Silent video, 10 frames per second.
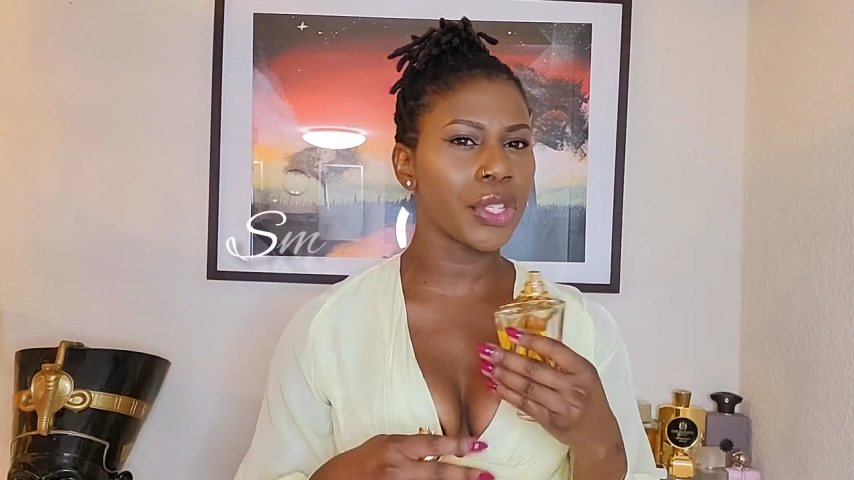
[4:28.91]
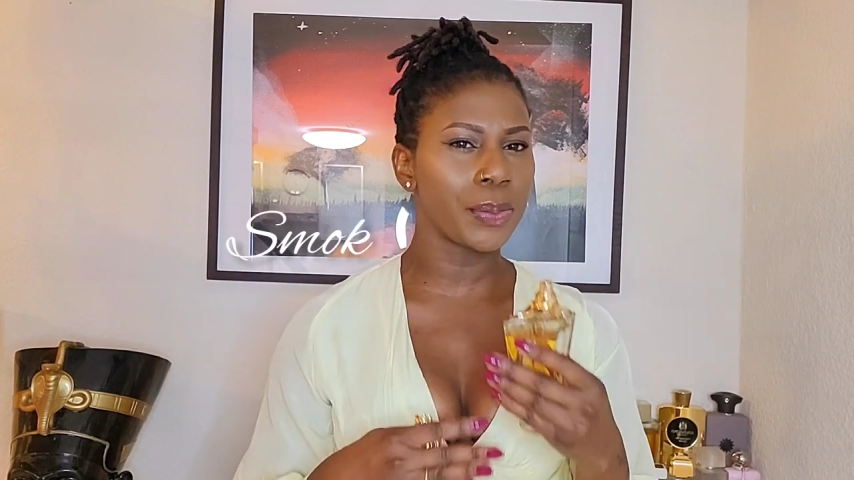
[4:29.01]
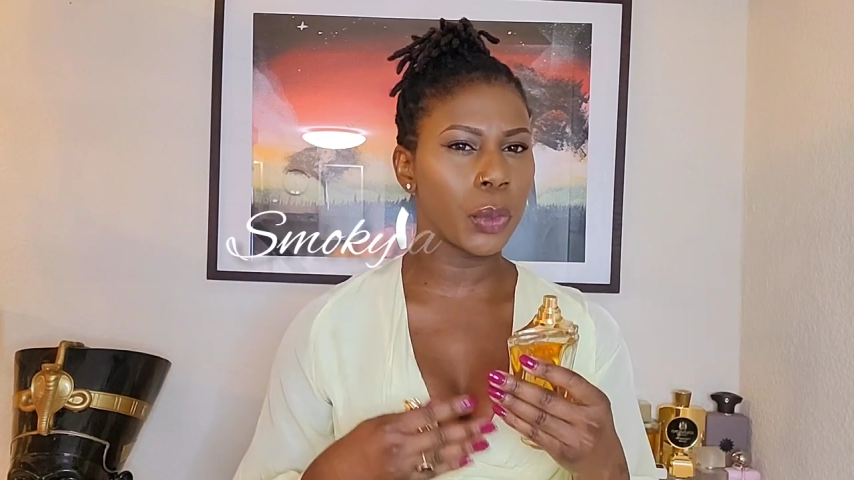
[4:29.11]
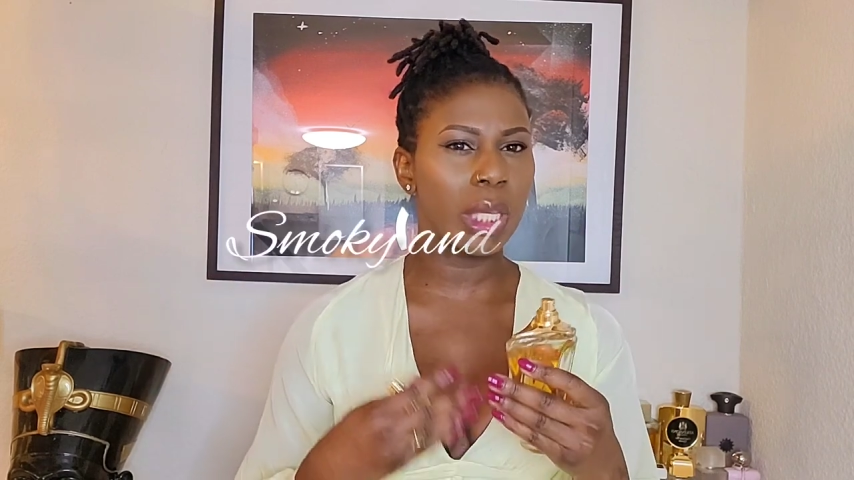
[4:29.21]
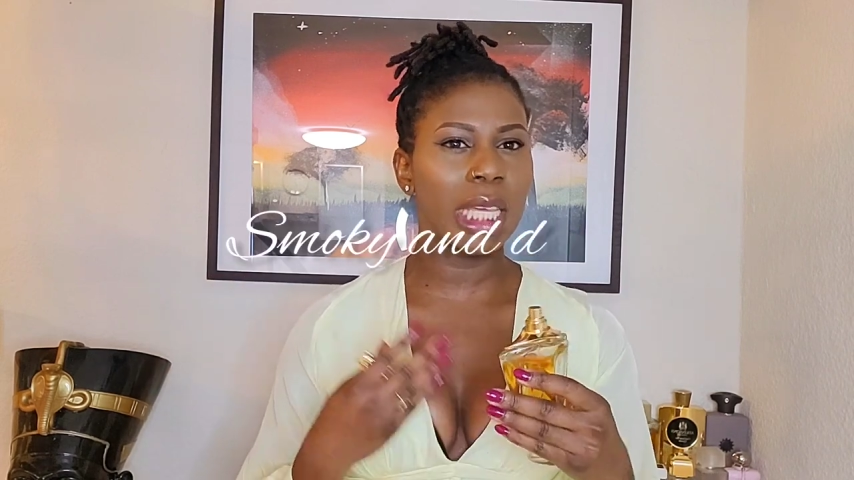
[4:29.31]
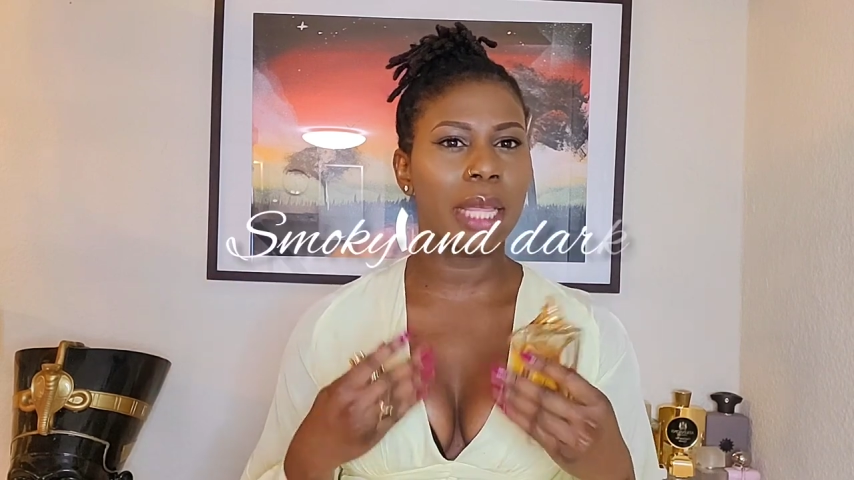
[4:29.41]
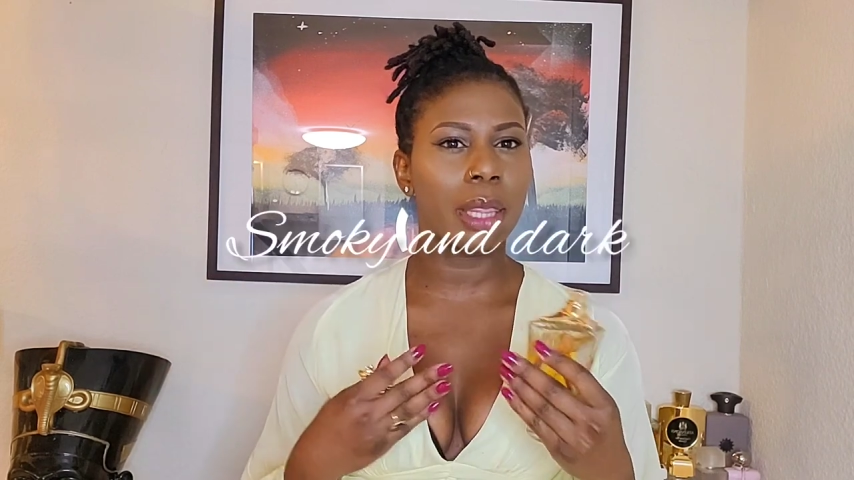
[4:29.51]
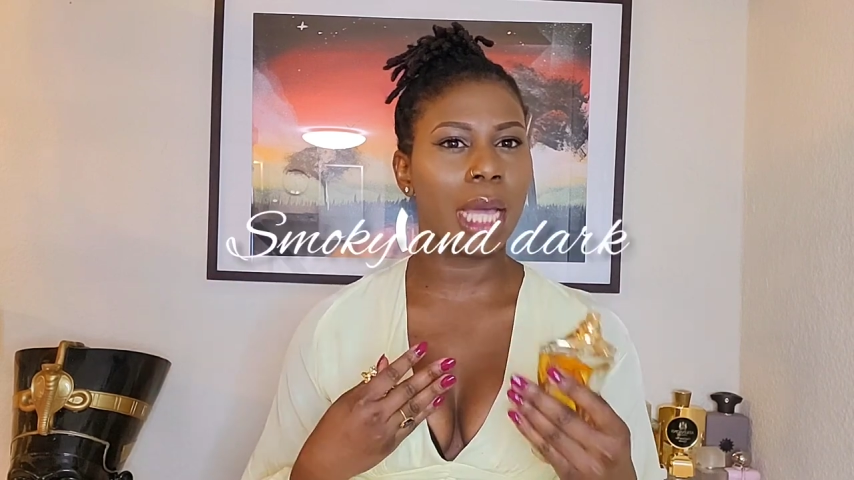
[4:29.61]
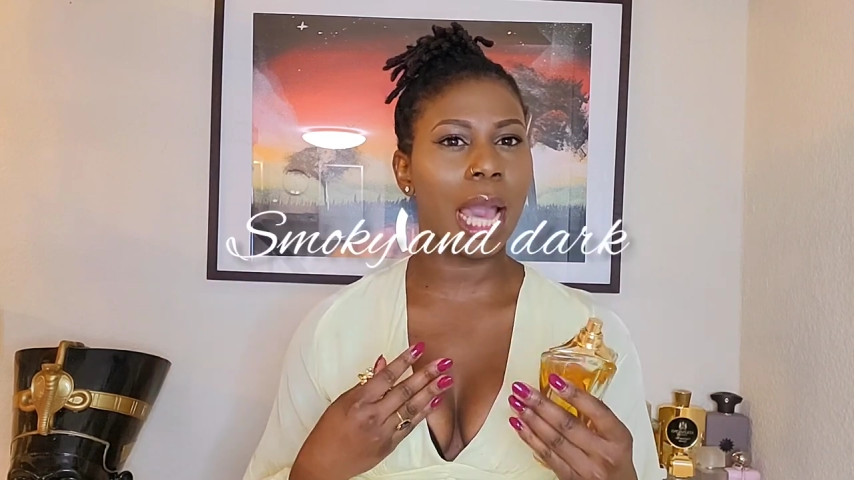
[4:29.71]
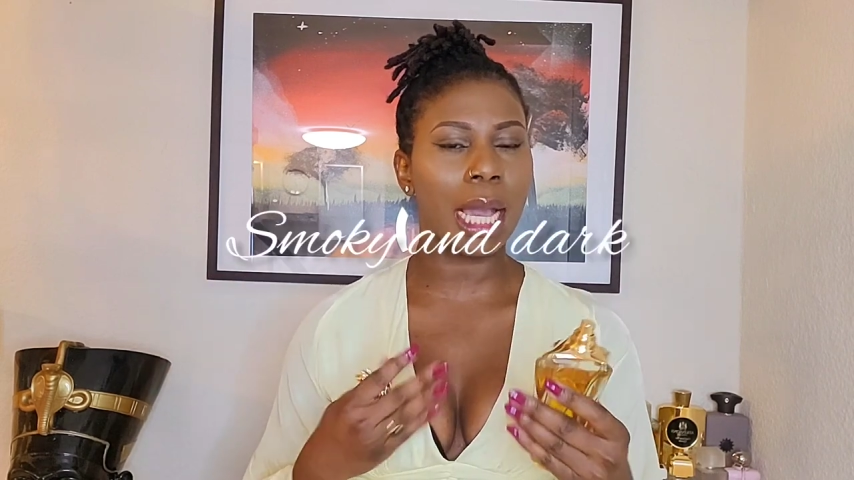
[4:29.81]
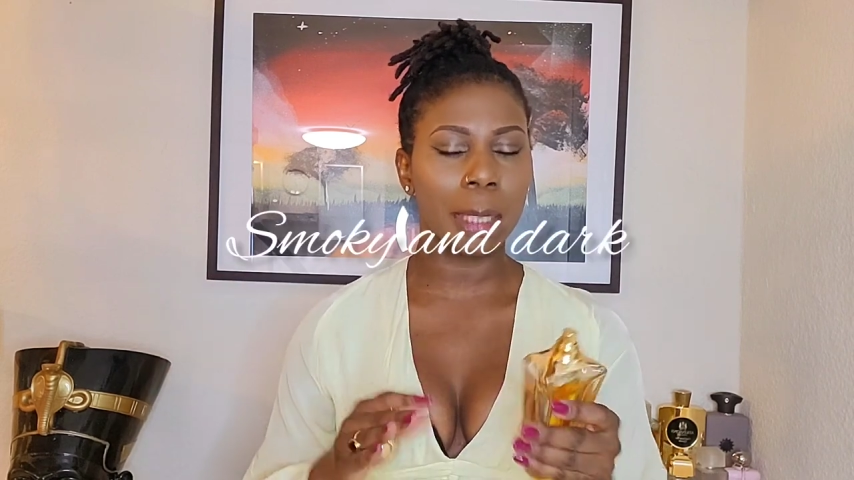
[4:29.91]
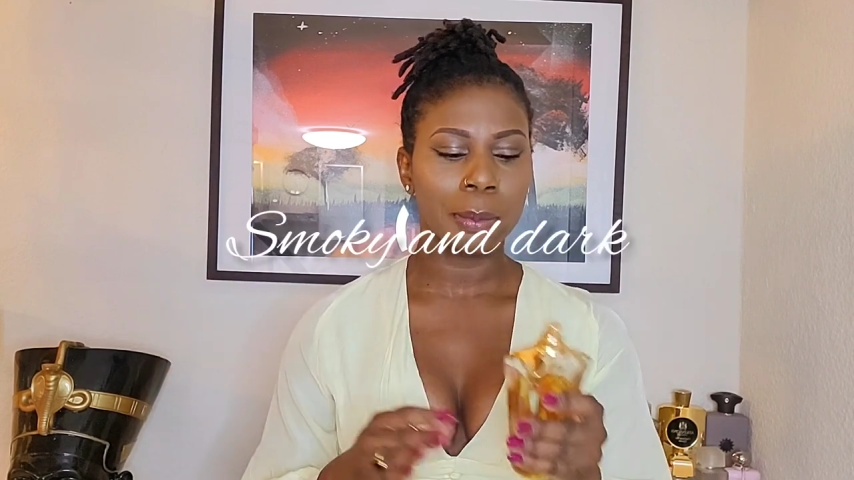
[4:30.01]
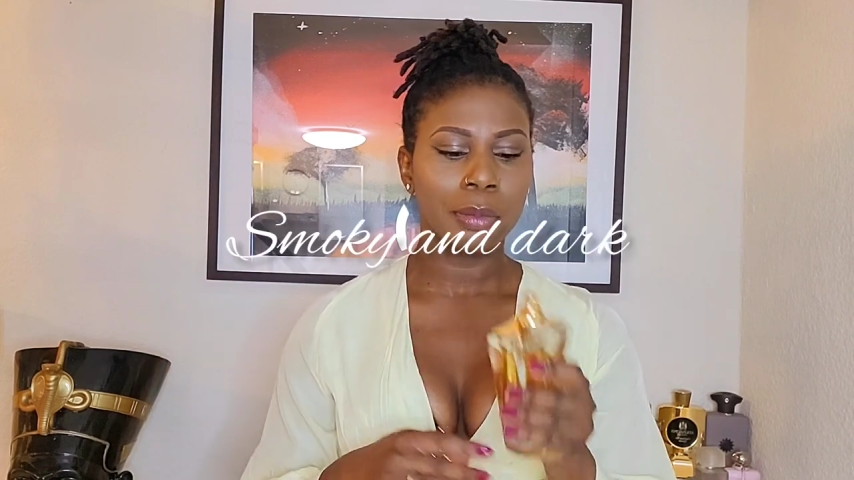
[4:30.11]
smoky and dark.